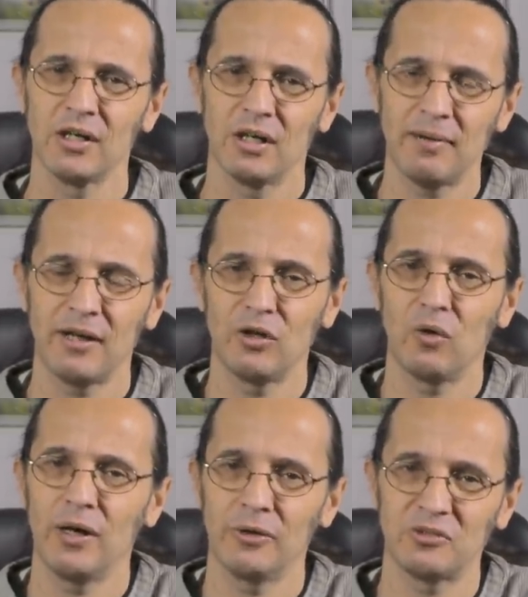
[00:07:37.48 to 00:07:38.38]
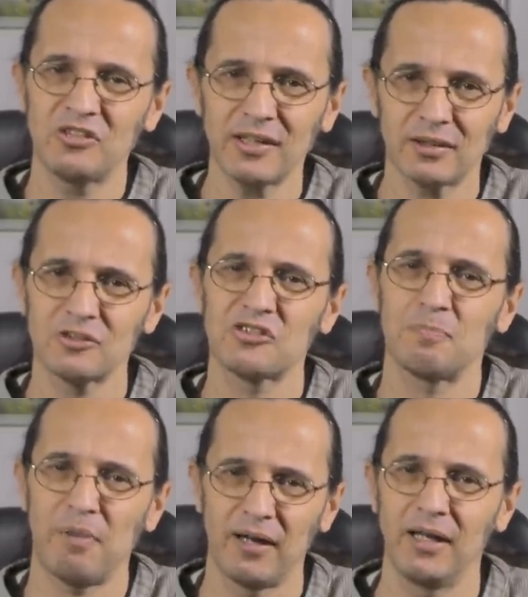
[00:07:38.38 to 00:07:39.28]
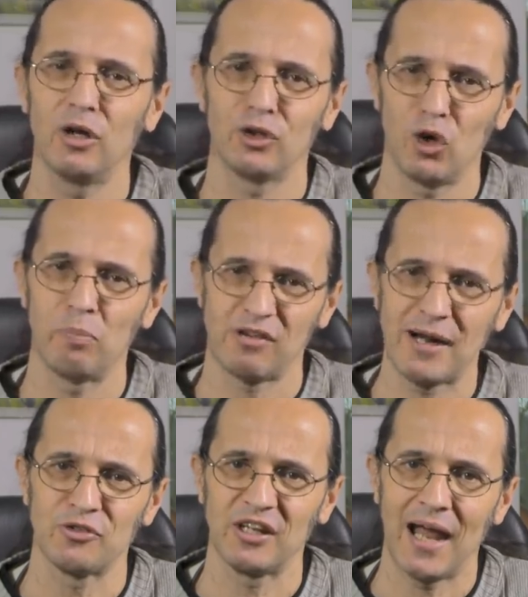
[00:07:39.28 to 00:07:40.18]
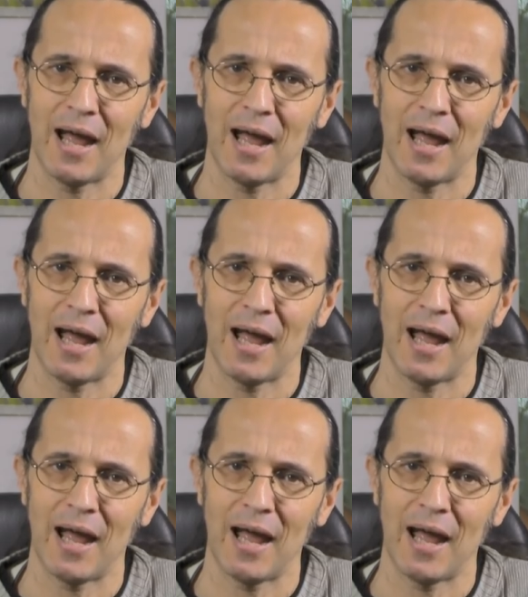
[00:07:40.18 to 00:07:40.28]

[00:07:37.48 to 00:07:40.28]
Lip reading: about your hotel spying on your browsing